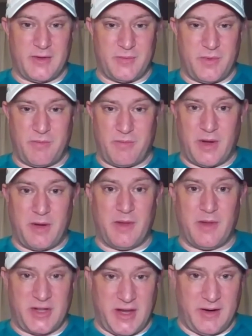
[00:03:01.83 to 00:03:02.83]
because we're pretty
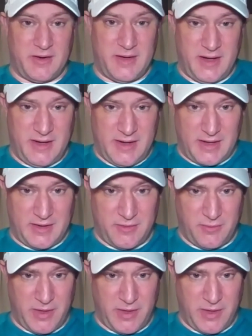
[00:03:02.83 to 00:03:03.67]
much guaranteed not to